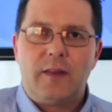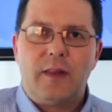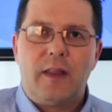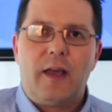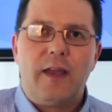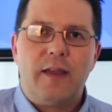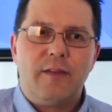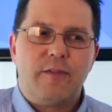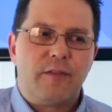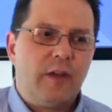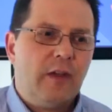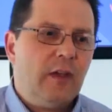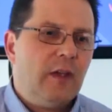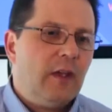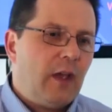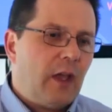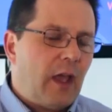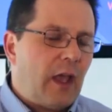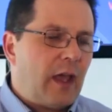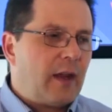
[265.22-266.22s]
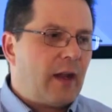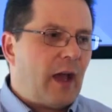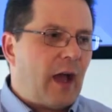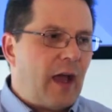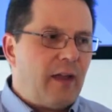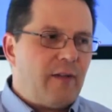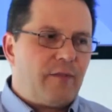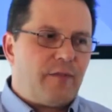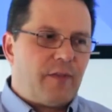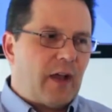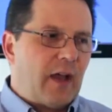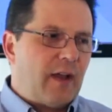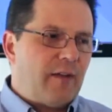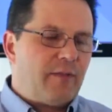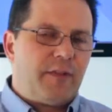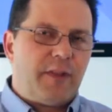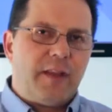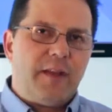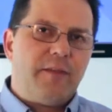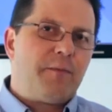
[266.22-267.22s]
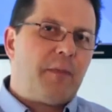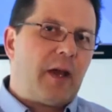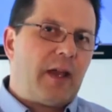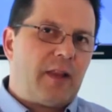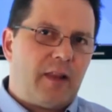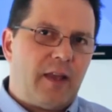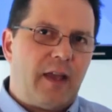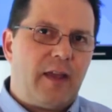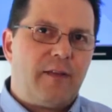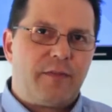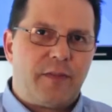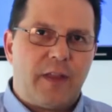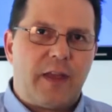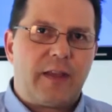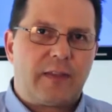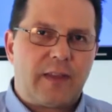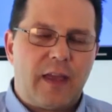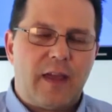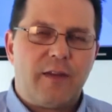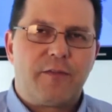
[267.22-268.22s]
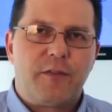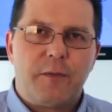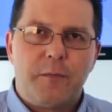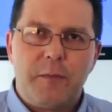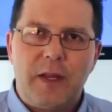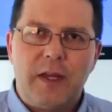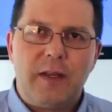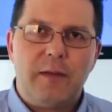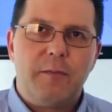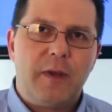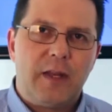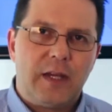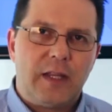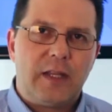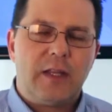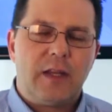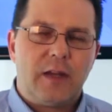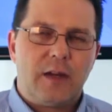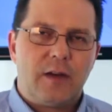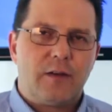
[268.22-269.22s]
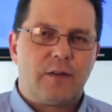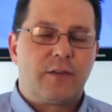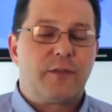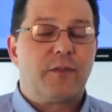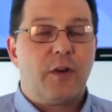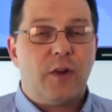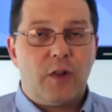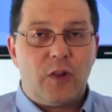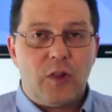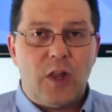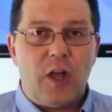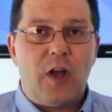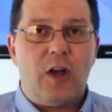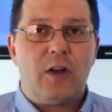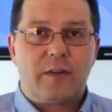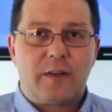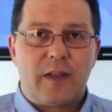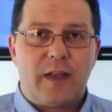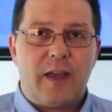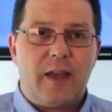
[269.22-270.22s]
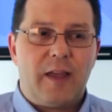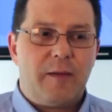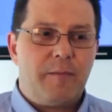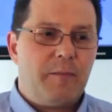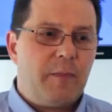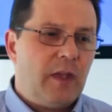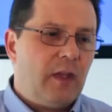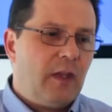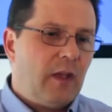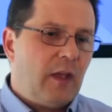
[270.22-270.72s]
in life. And I've lived my life like that for many years, for a long time.